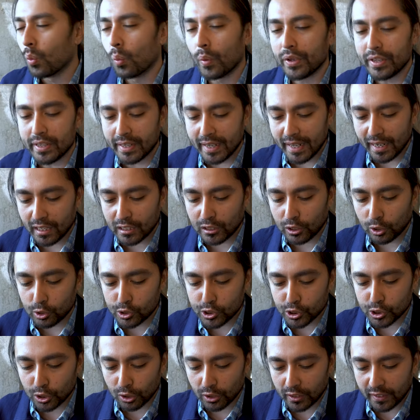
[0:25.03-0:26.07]
When you get a
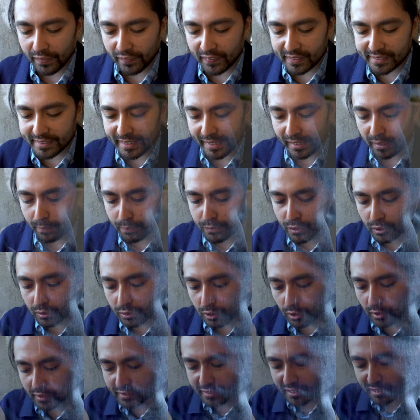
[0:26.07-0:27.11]
closer look at this denim, you'll notice